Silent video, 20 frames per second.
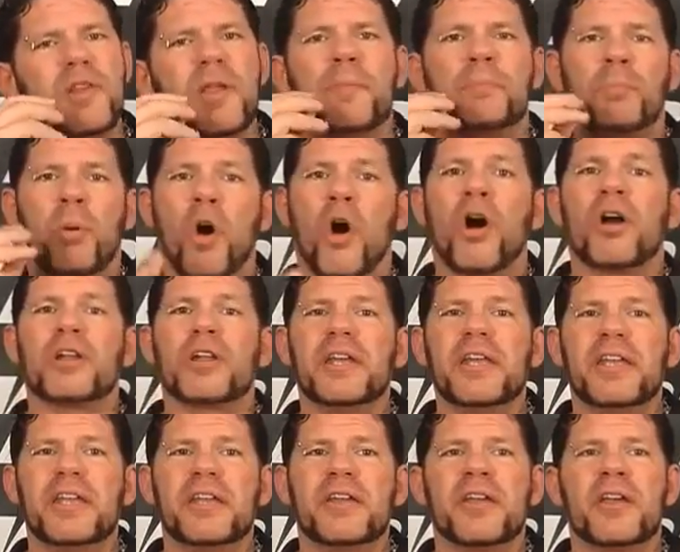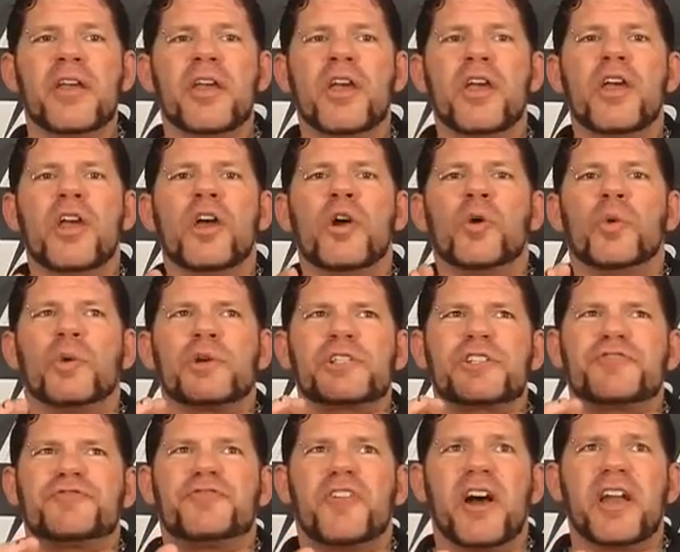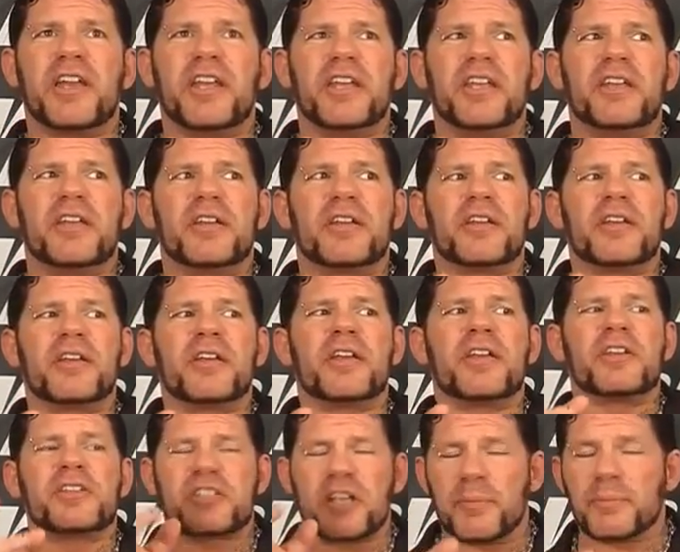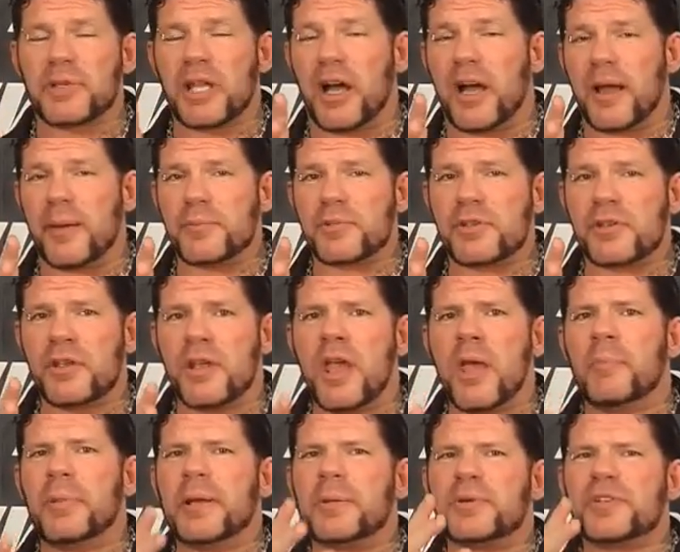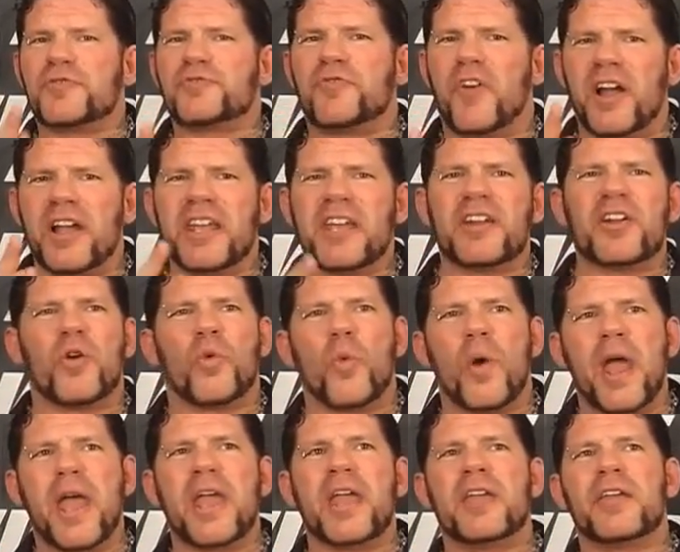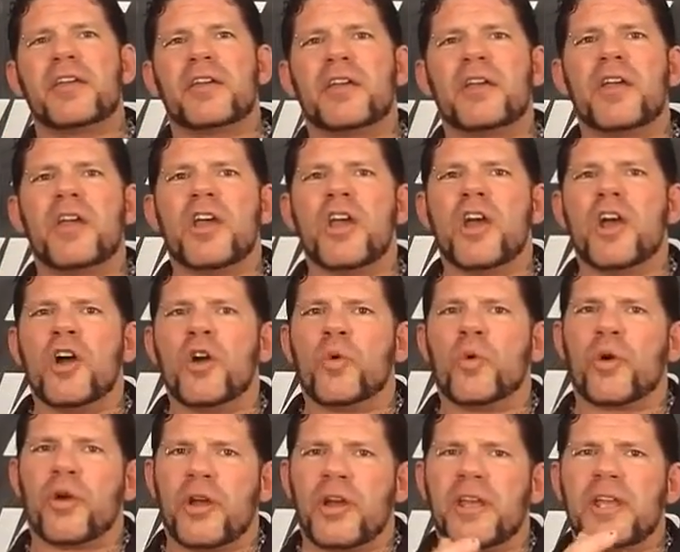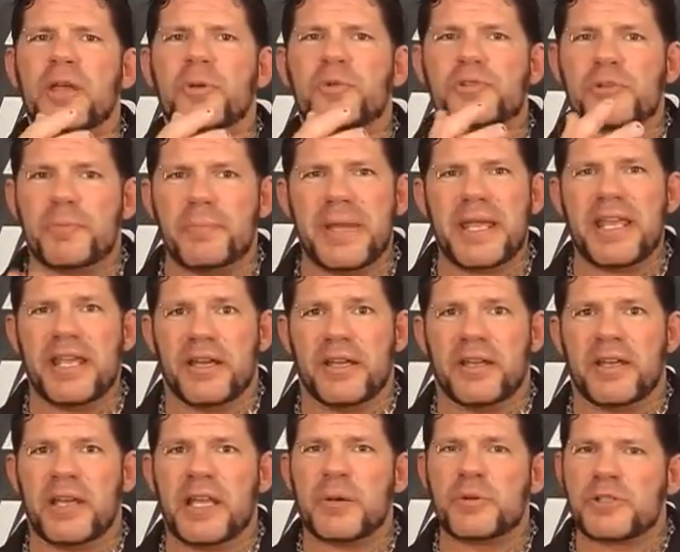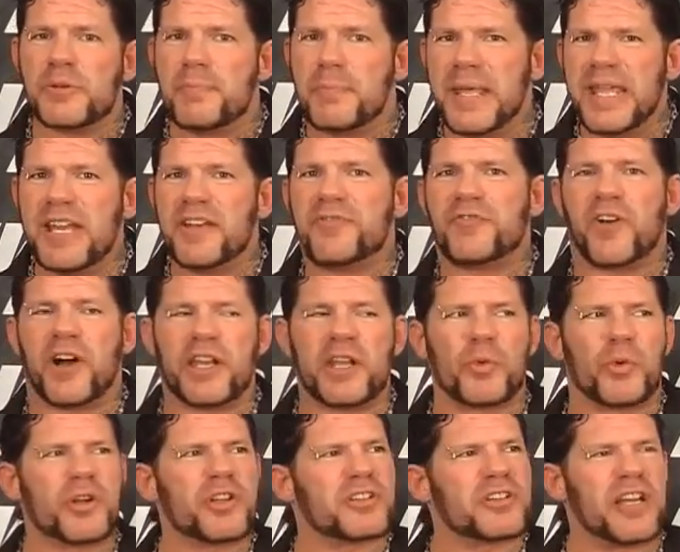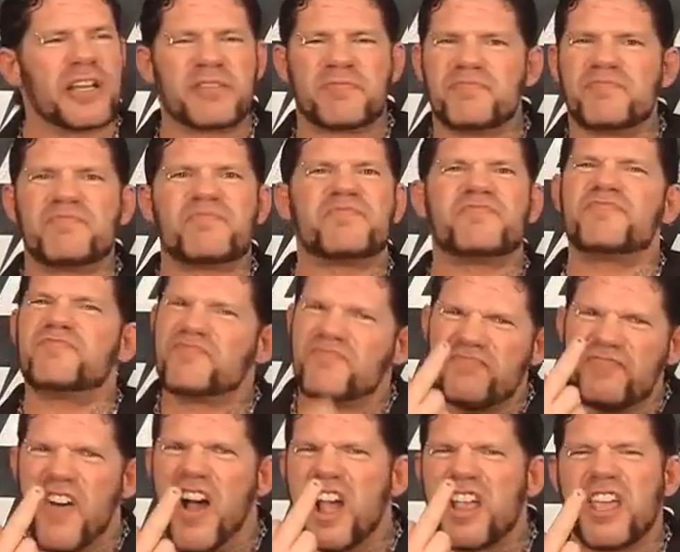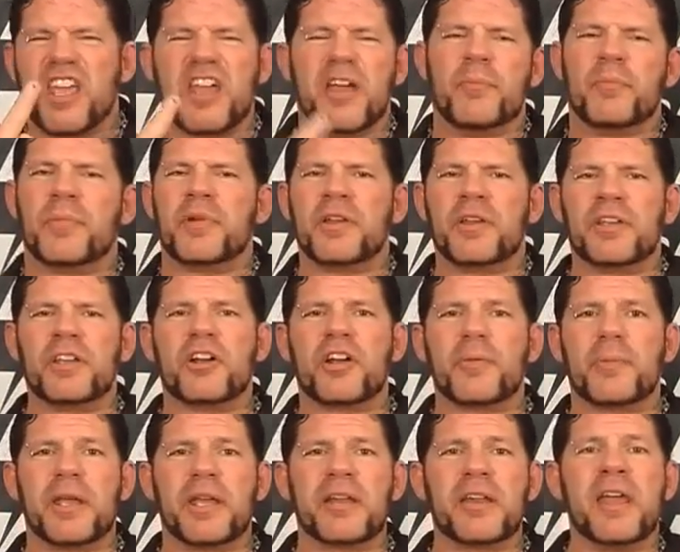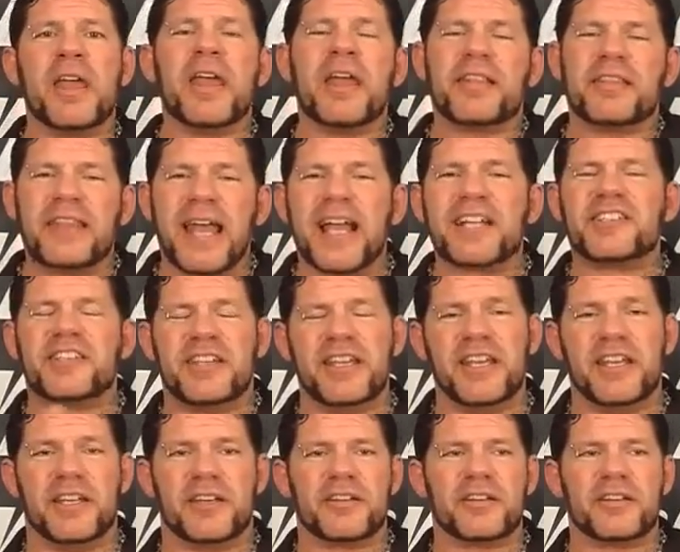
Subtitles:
Paulie was funny sometimes, but he was funny in a way where he was mean. He was mean funny, where you're like, fuck him. You know what I mean? That's heat.